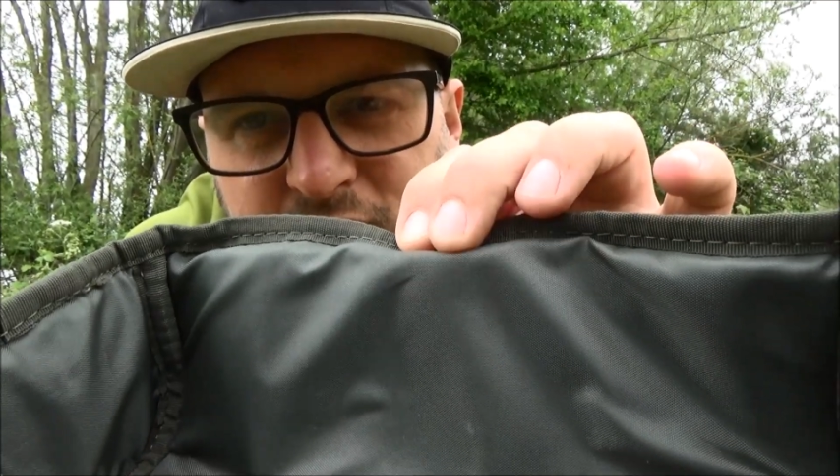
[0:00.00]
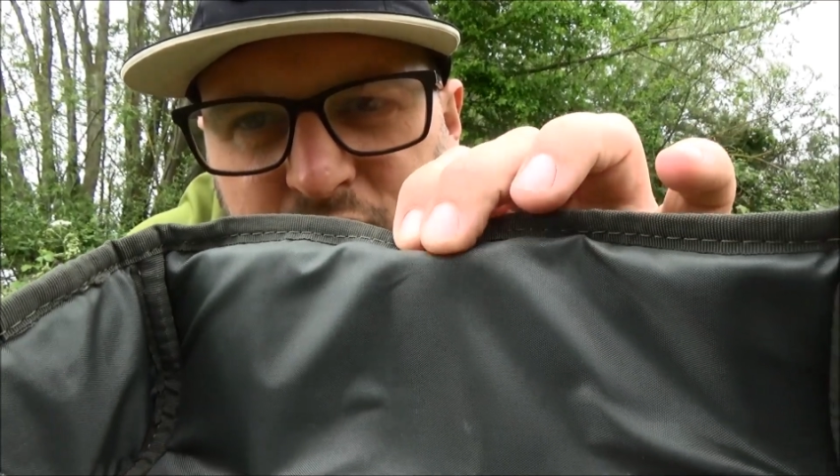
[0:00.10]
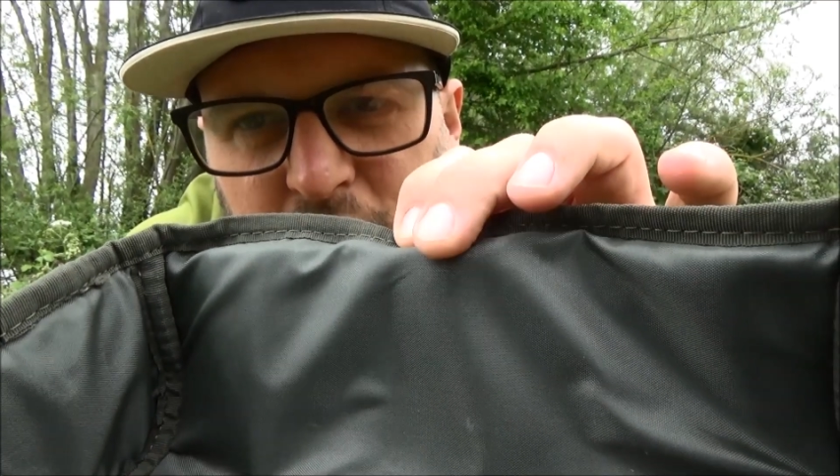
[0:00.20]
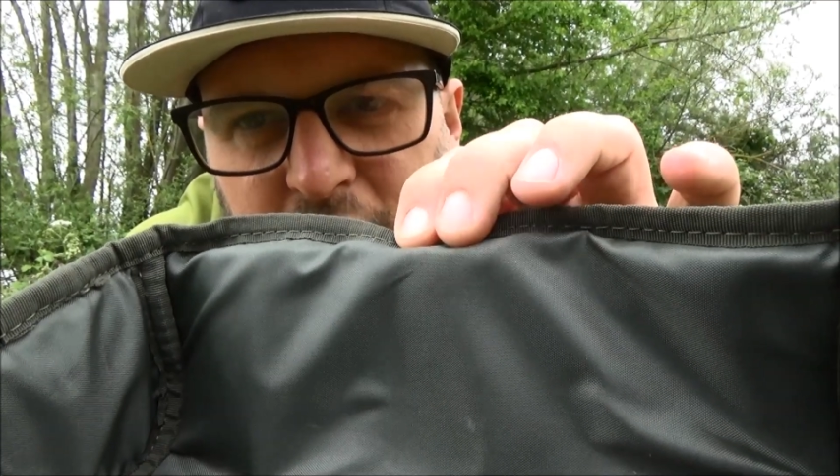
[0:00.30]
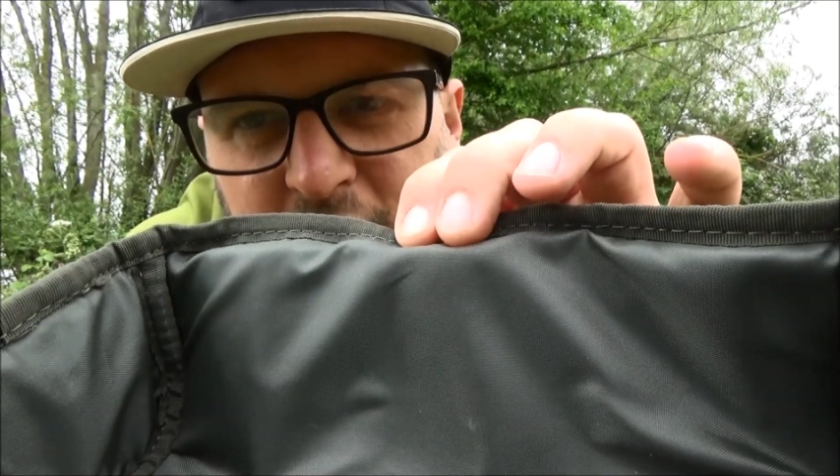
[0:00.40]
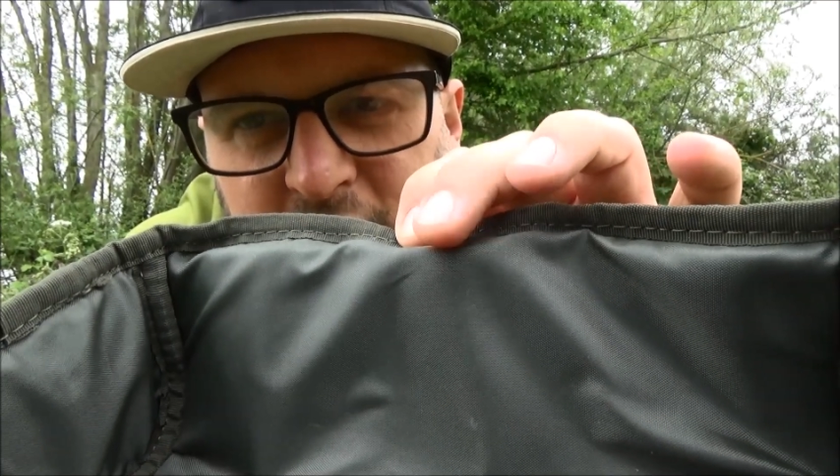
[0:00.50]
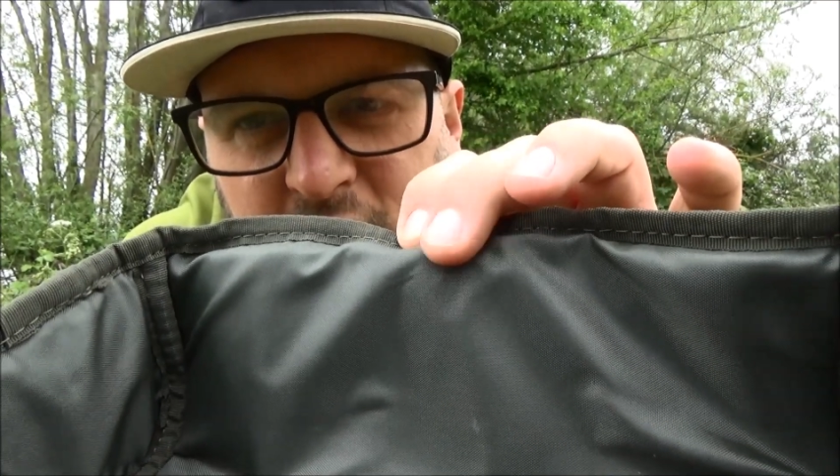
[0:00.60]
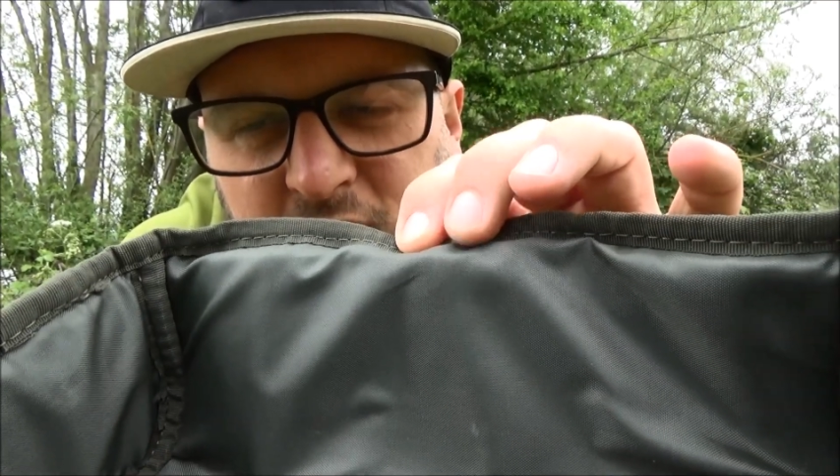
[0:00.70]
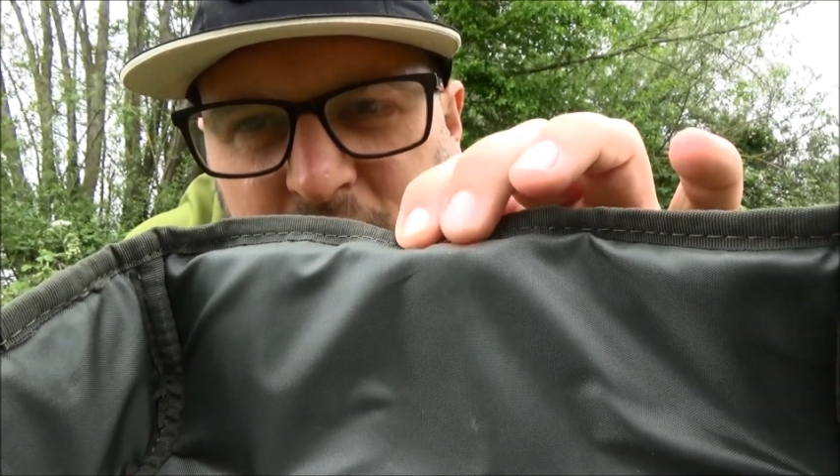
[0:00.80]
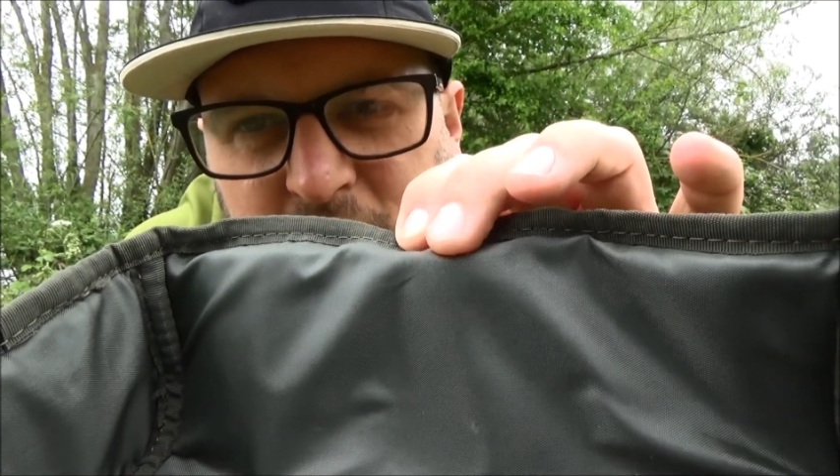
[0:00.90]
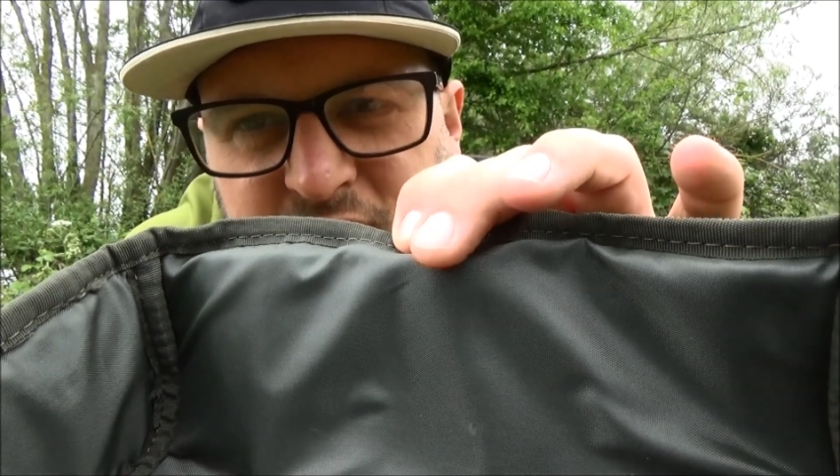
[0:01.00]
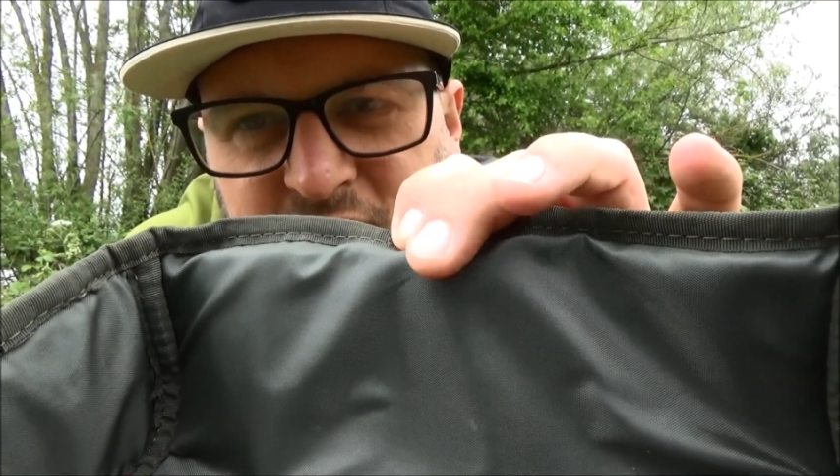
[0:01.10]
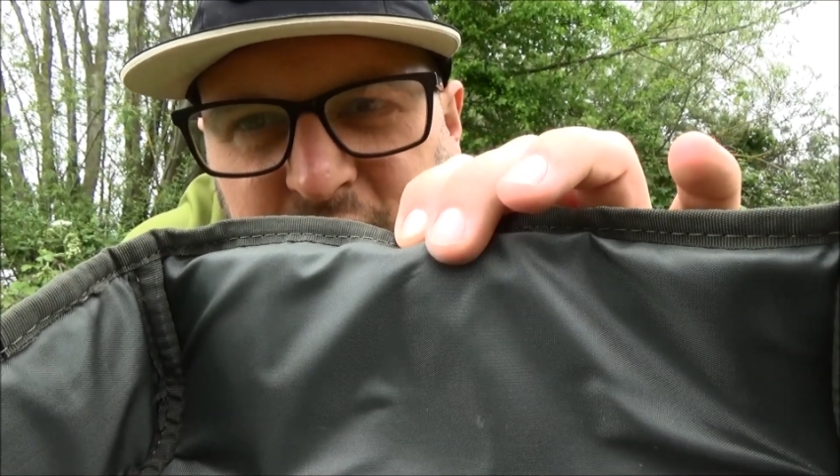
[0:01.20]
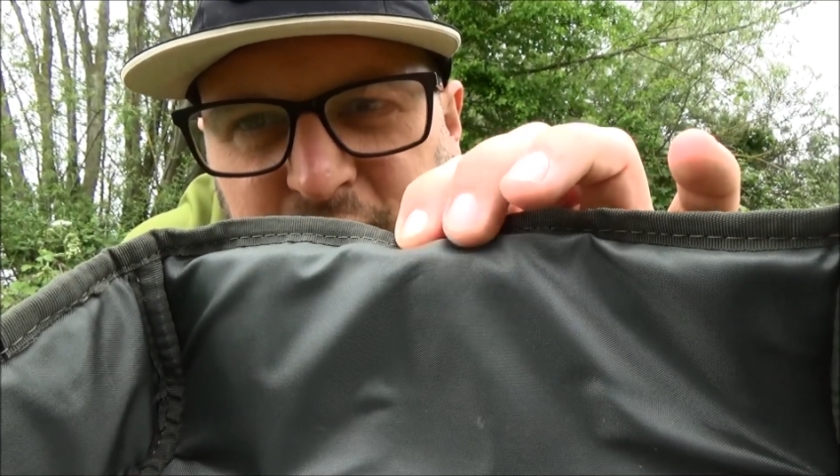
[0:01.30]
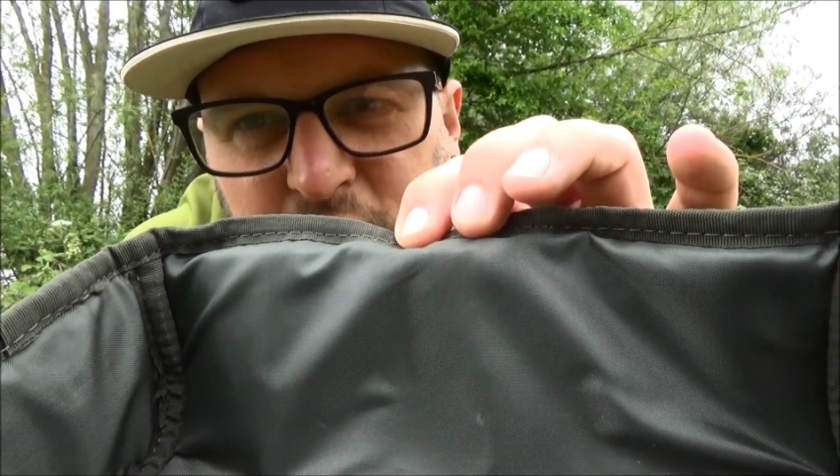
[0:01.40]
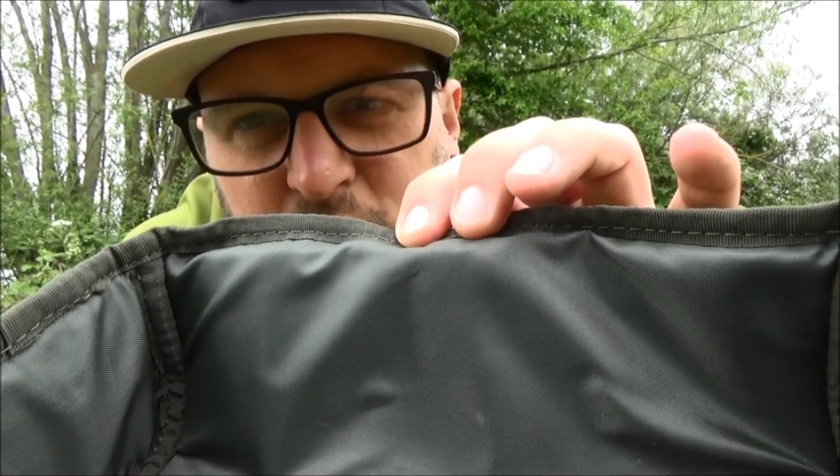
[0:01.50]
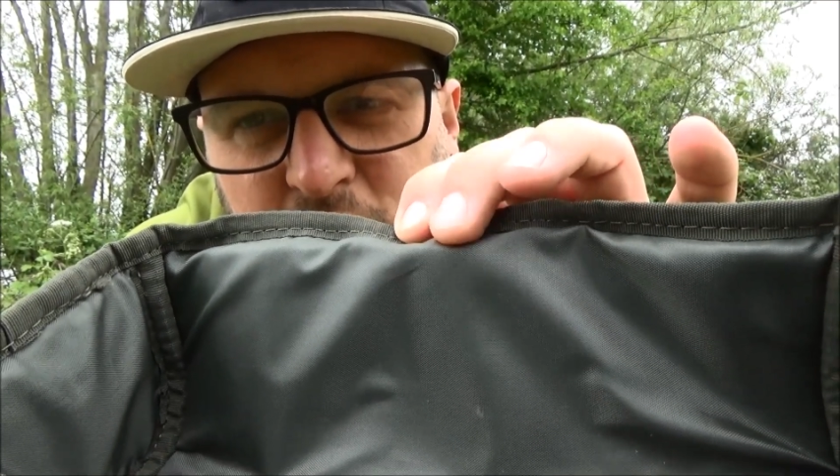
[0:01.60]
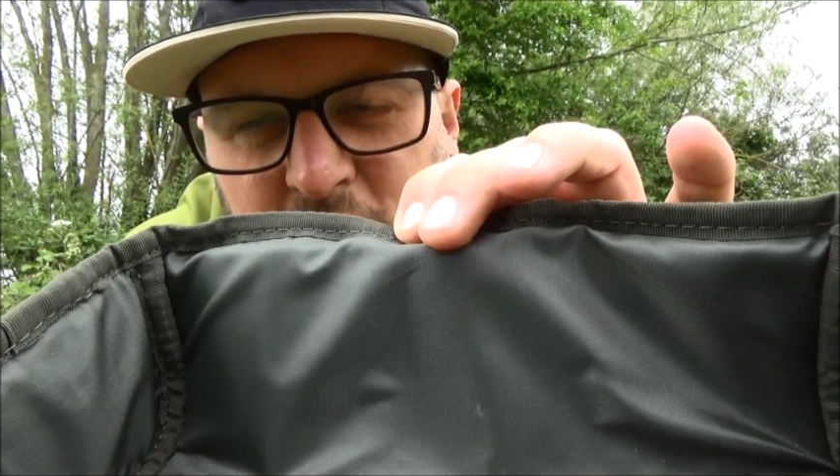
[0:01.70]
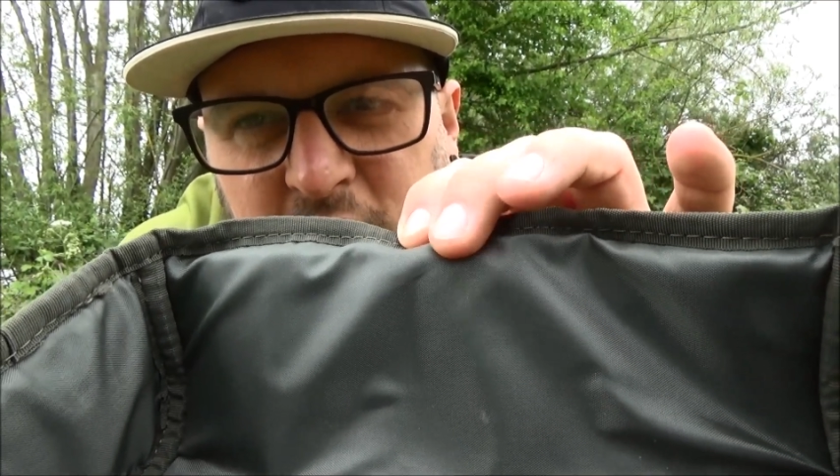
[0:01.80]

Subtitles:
sort of thinner material,